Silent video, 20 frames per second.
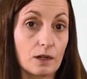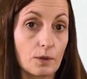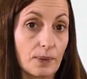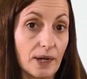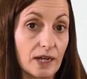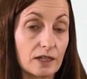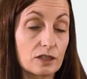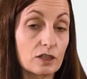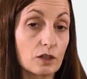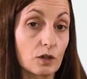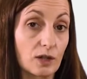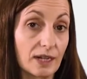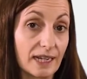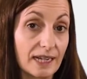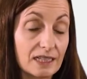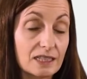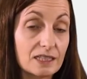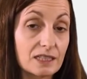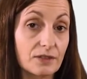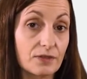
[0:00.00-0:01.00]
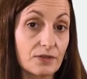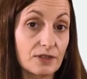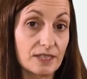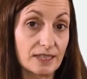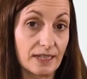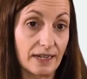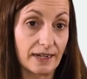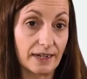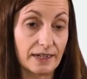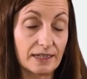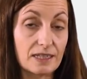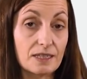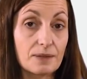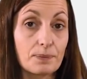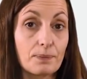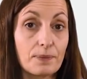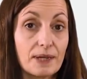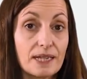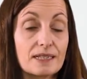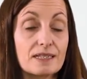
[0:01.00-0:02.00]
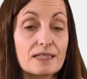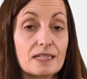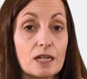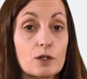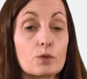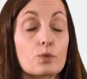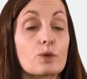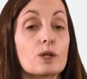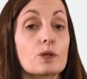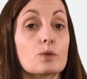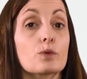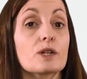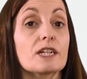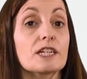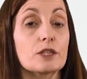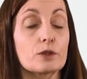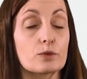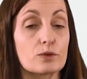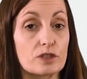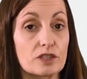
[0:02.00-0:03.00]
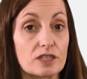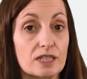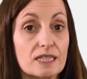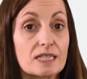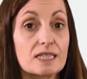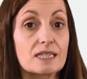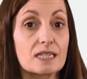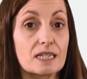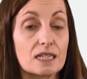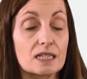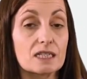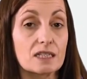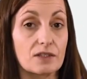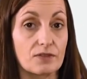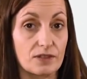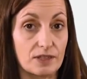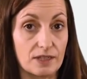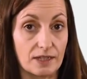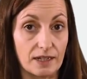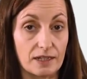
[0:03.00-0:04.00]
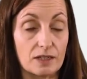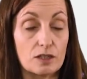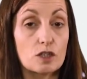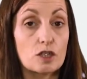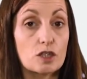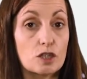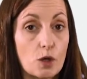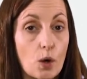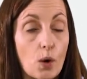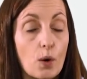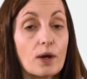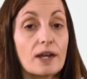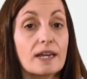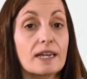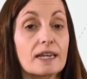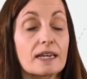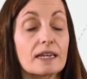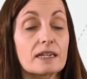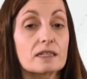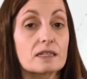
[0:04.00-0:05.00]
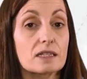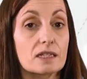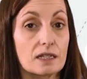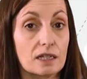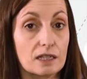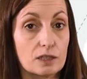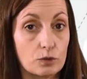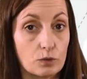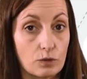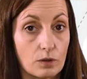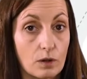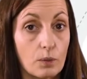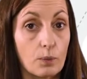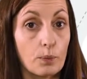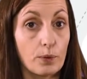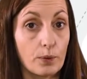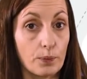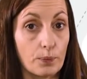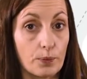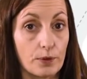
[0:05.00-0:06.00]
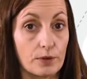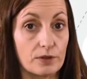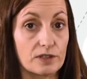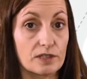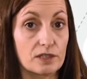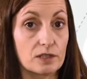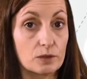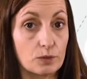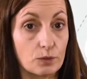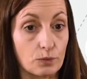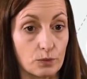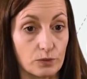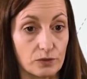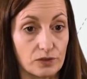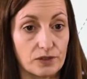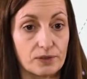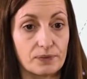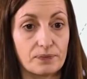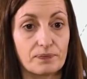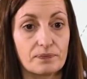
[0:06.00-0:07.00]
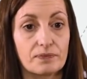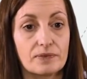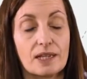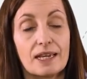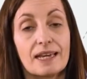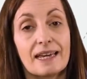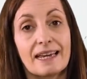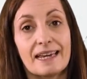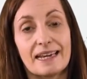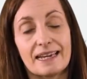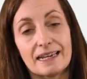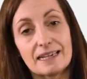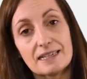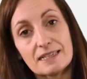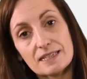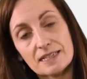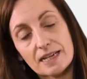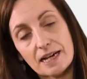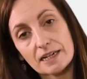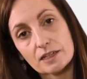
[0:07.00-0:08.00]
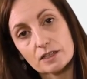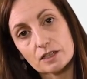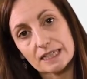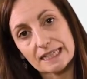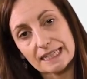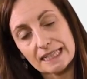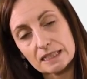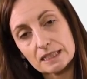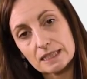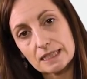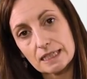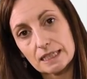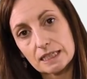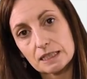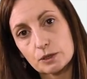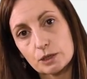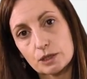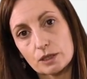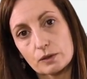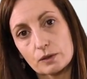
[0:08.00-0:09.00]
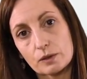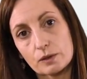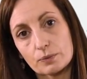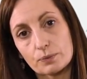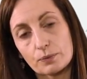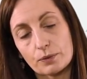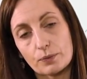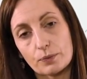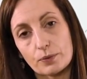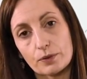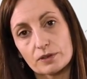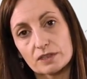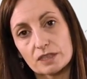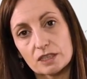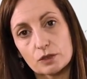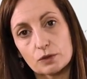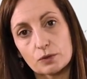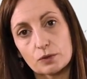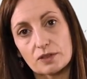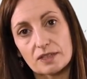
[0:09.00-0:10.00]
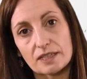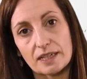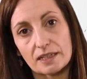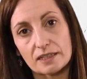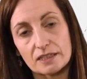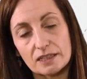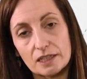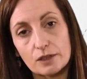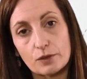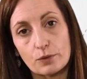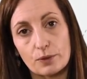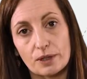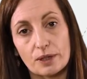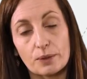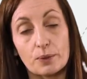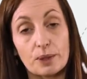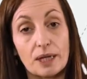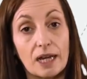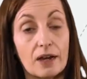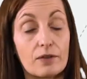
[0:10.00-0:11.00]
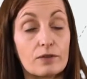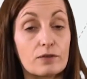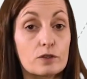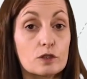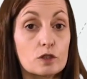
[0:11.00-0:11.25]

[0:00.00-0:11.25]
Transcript: about collective signs means that we will use distinctive signs, so intellectual property tools. Inside the intellectual property tools category, we have